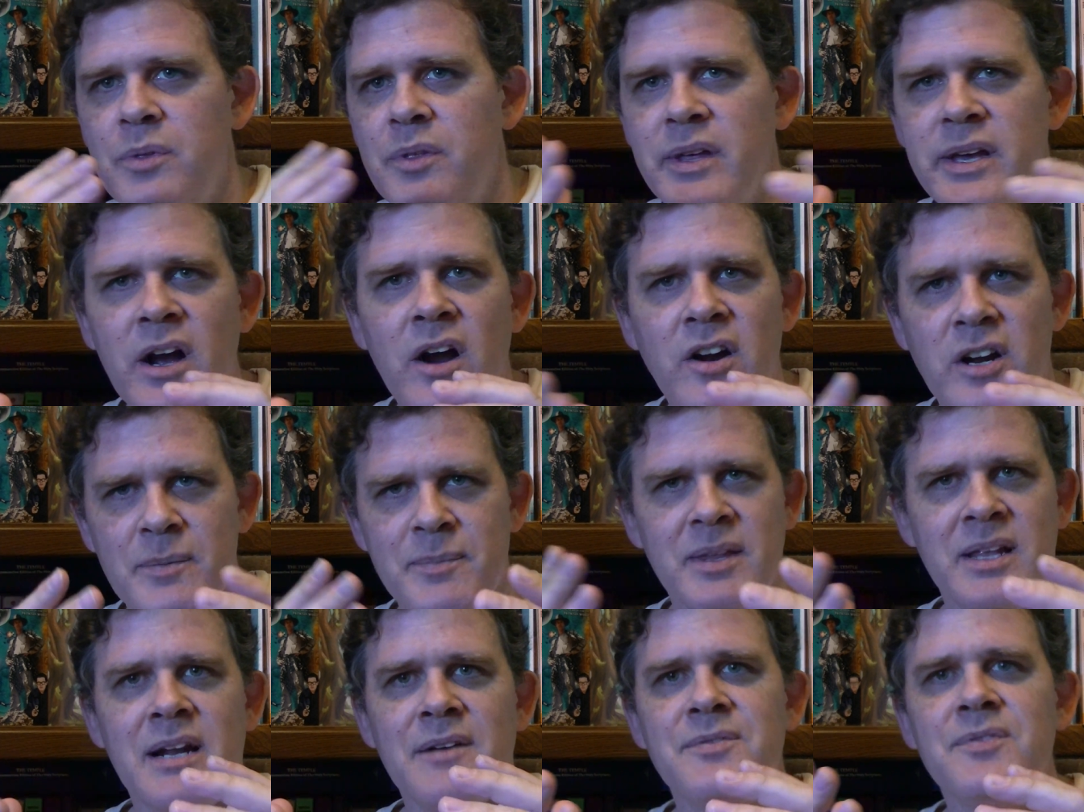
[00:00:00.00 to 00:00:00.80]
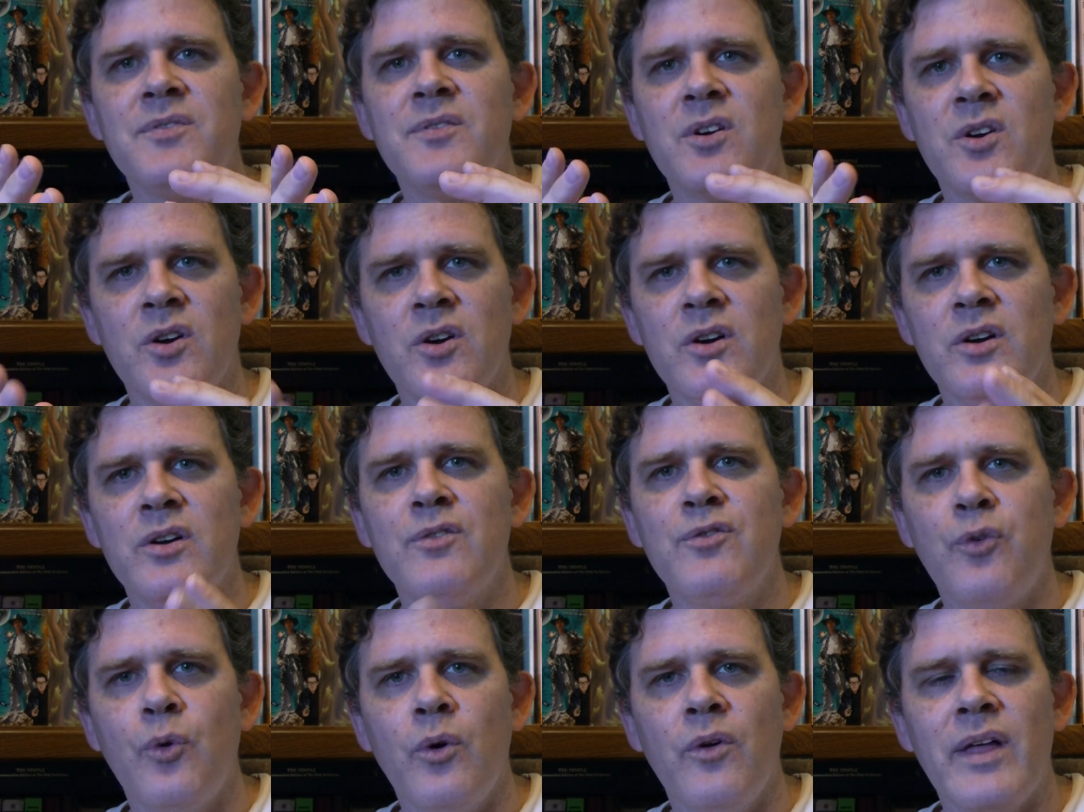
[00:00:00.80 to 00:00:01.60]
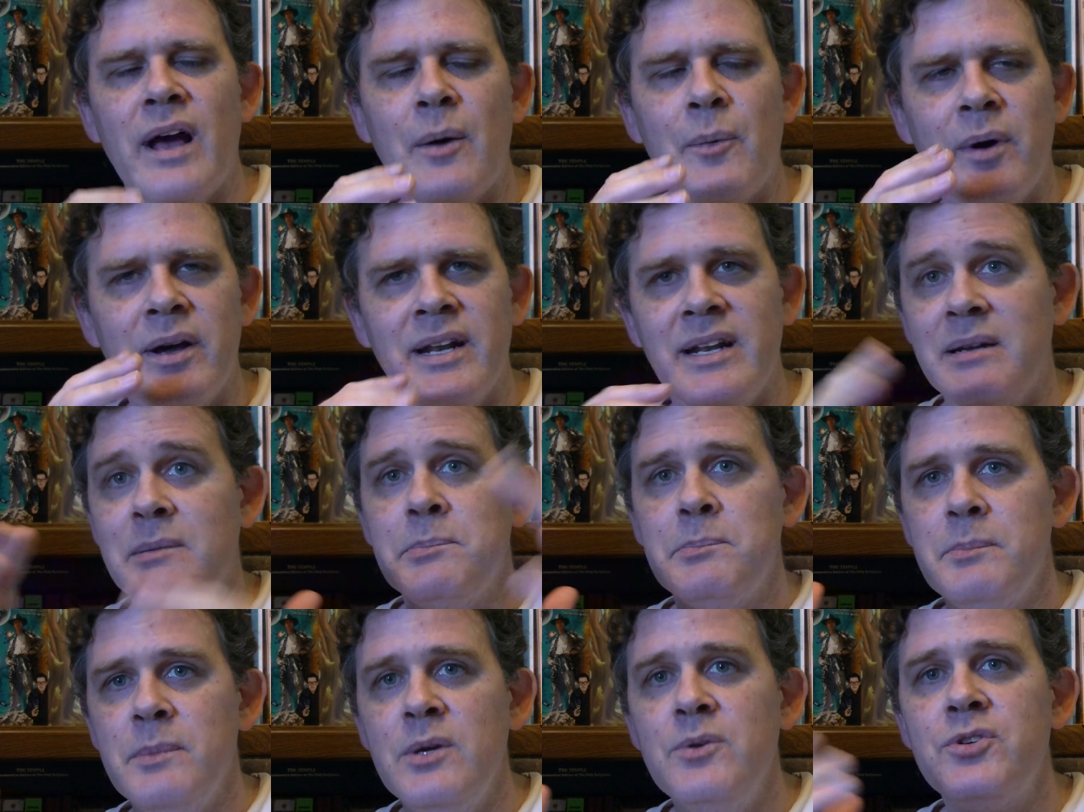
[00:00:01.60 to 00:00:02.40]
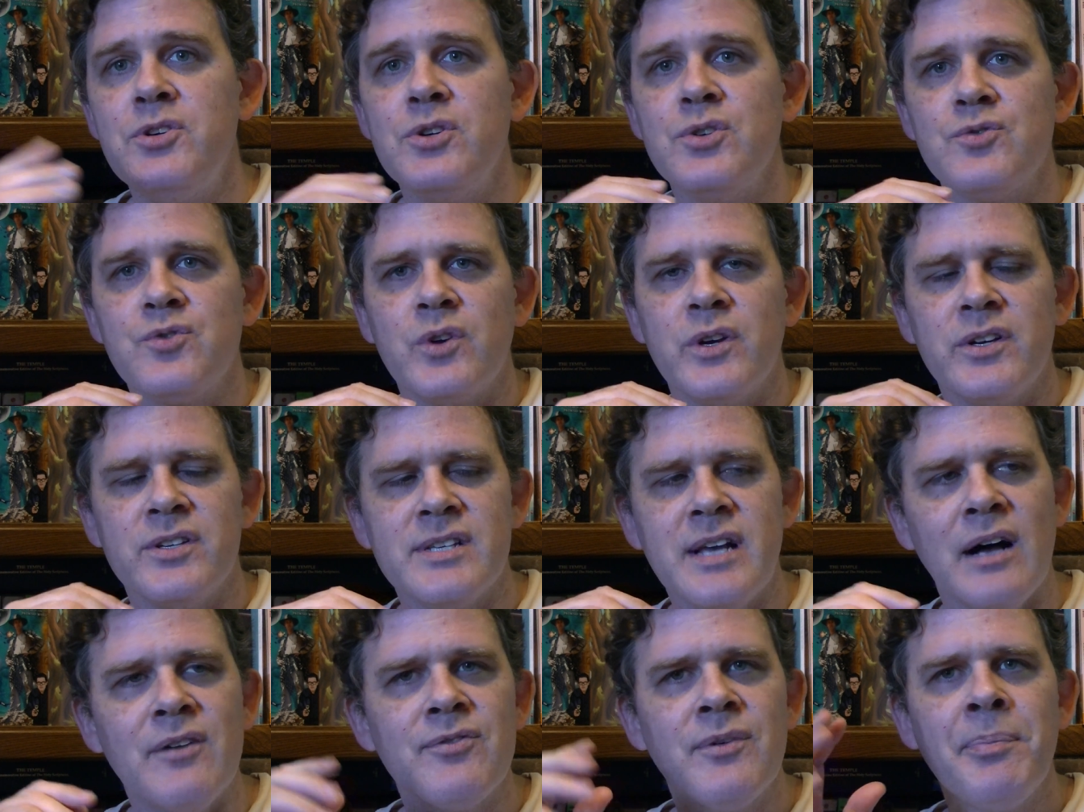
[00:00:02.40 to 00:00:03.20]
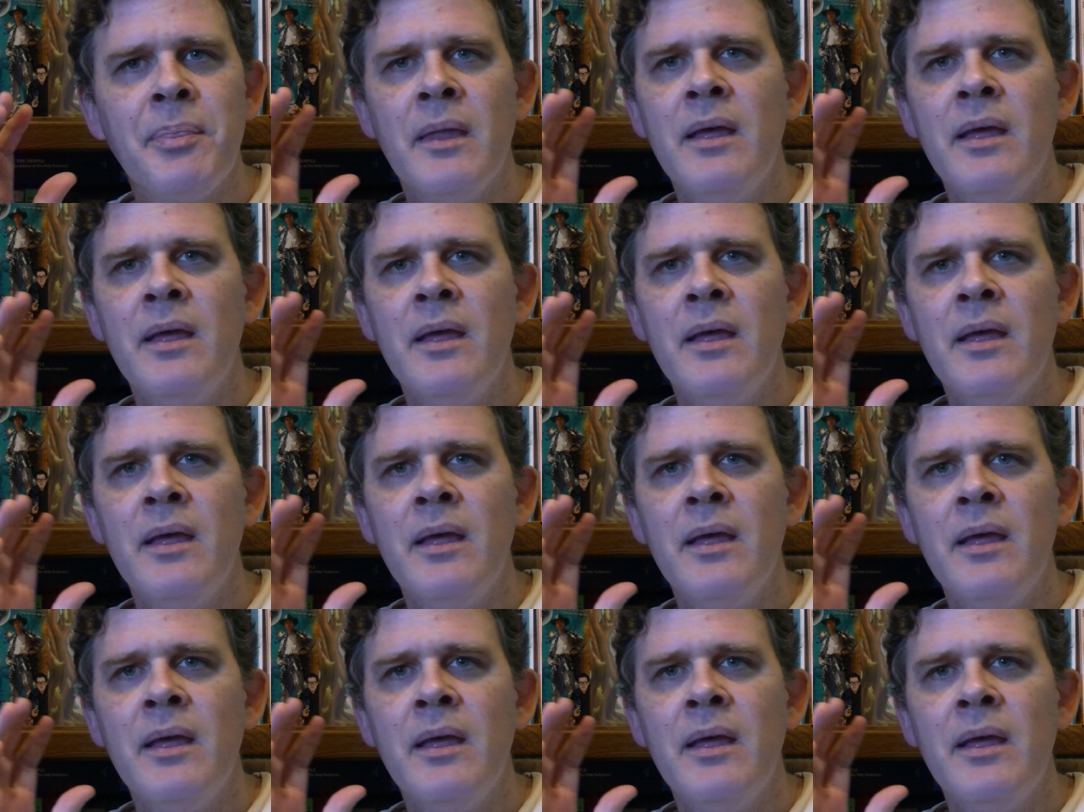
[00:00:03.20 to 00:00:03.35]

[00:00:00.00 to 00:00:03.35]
the argument that I've heard for that one, and you choose for yourself.